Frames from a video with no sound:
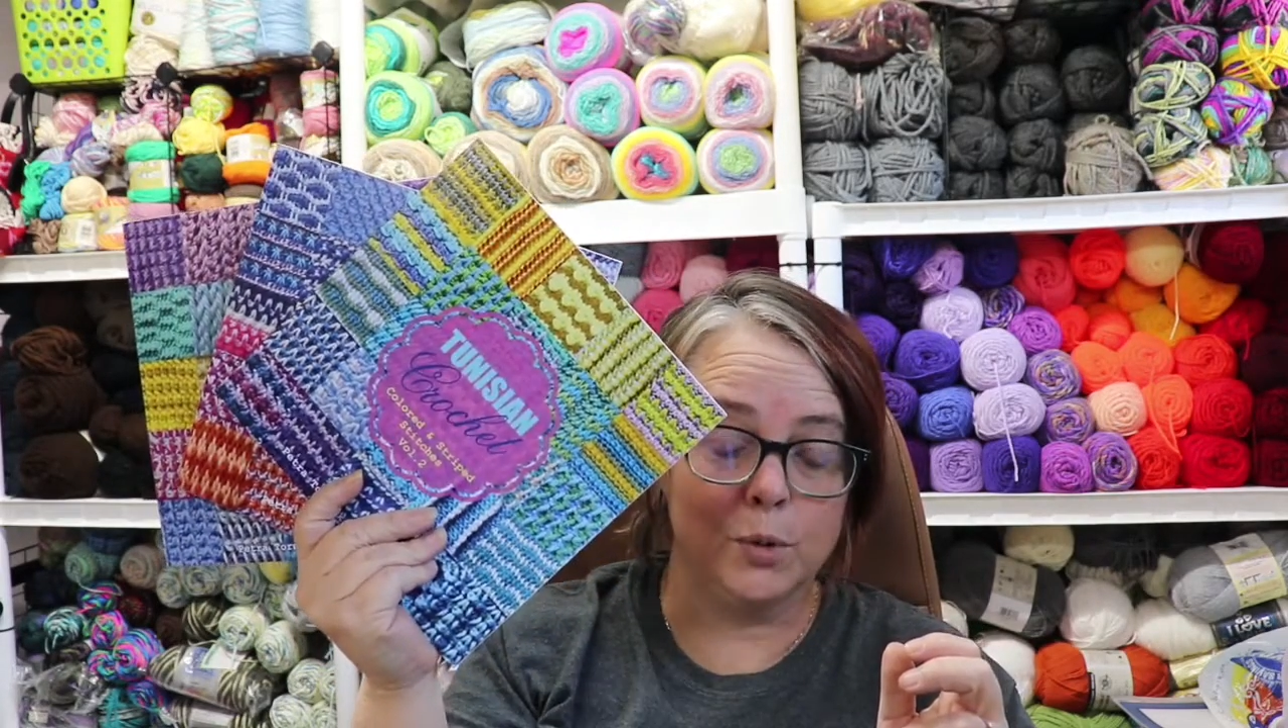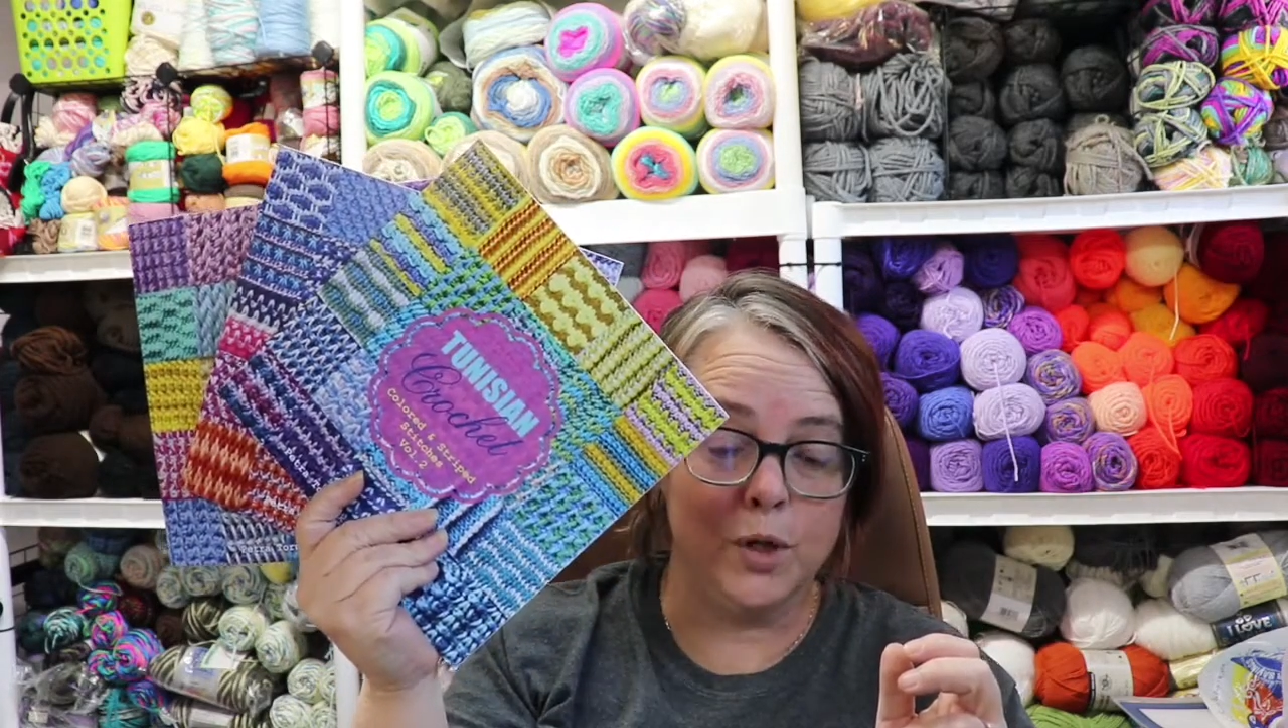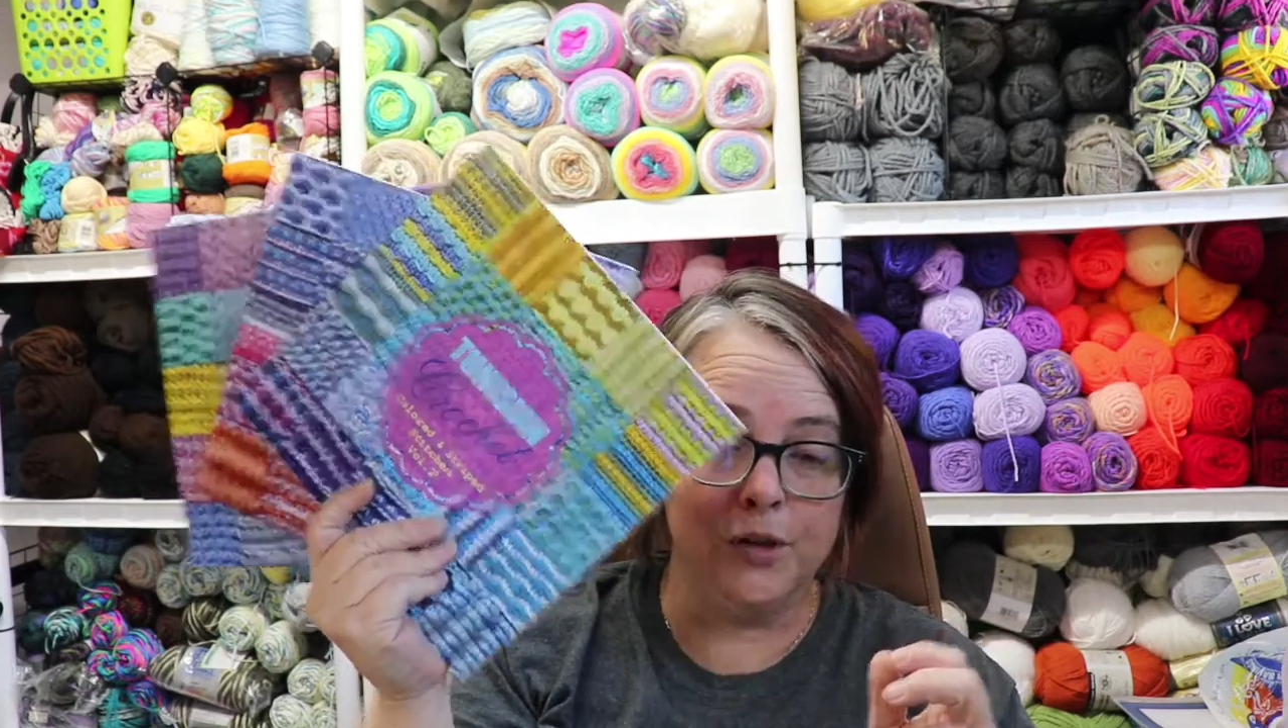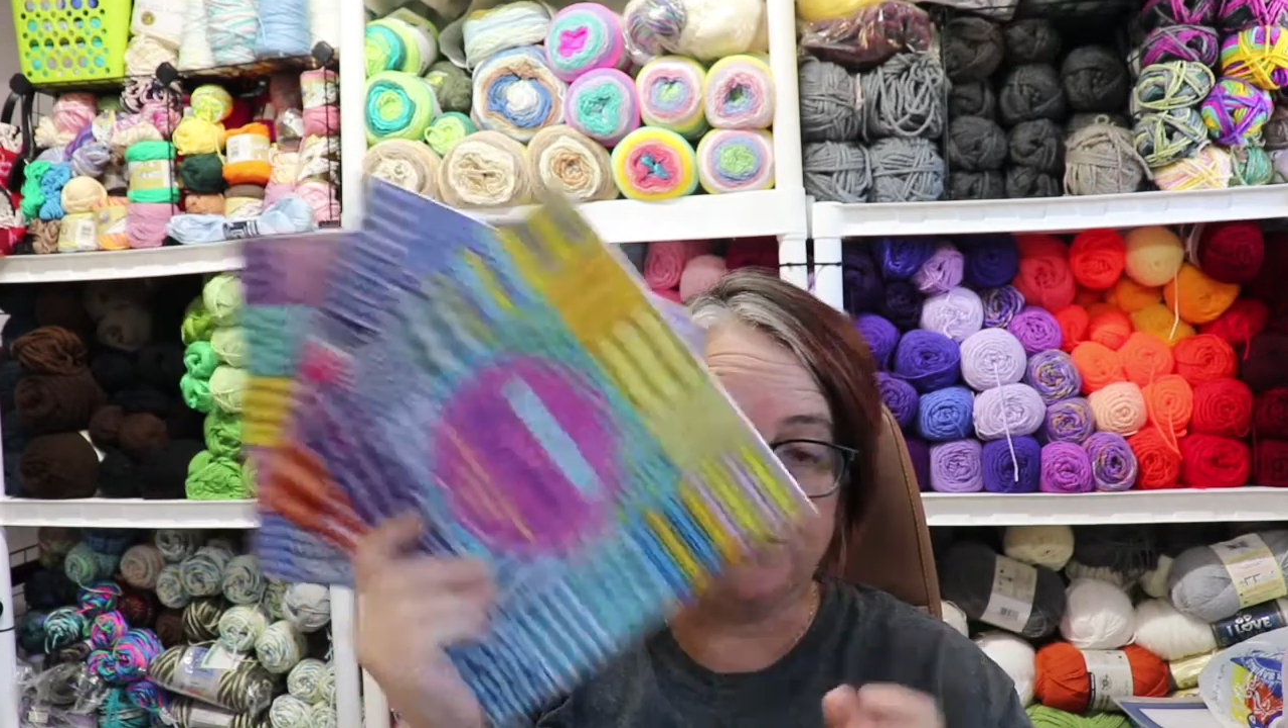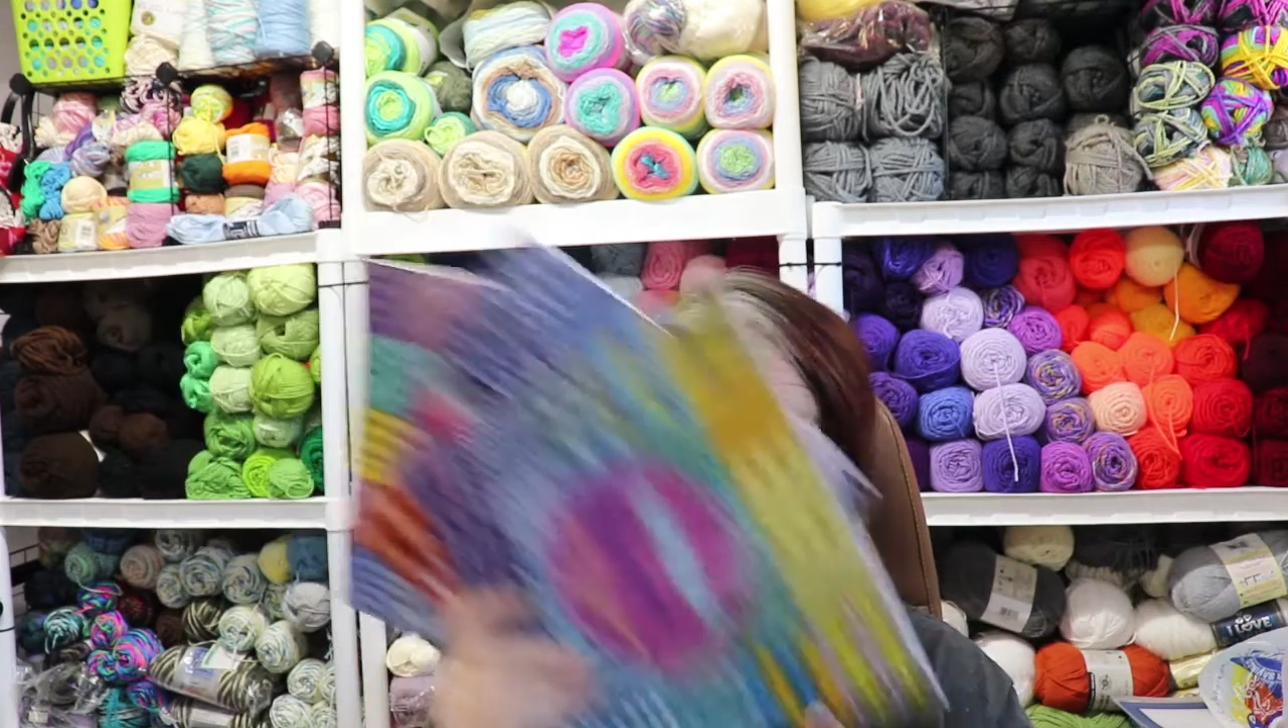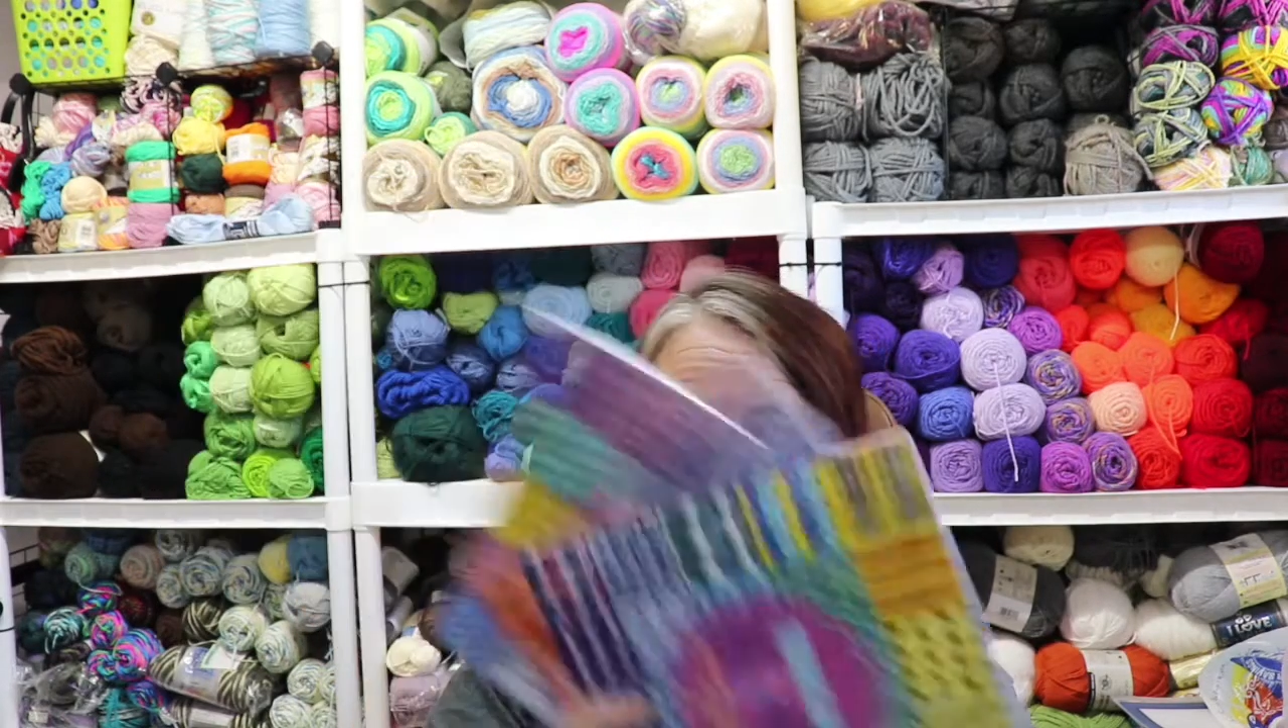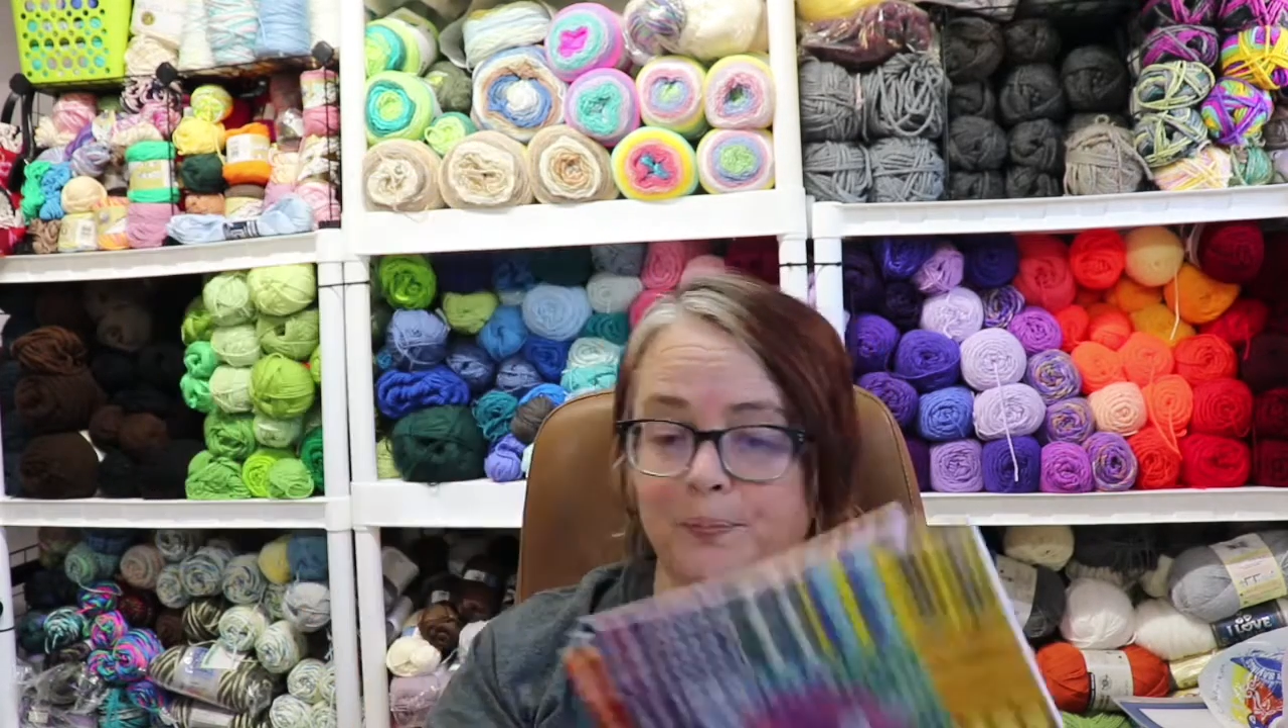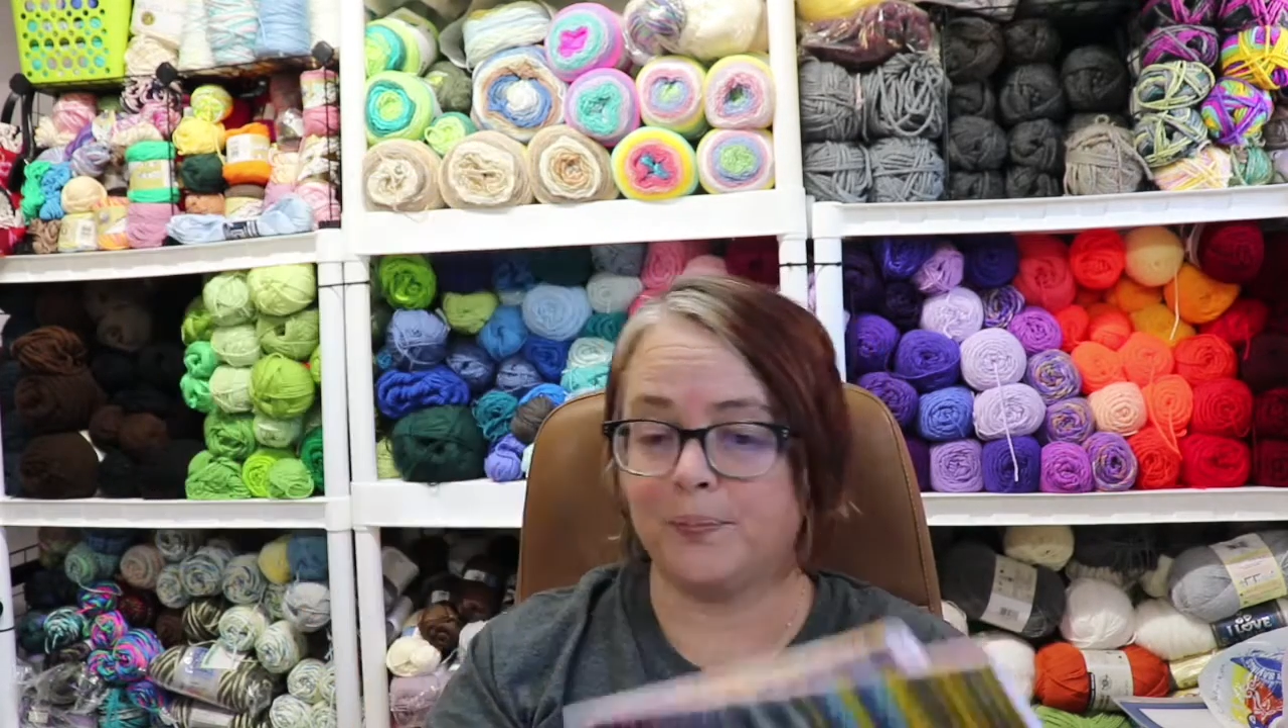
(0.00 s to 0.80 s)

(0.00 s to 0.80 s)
wonderful.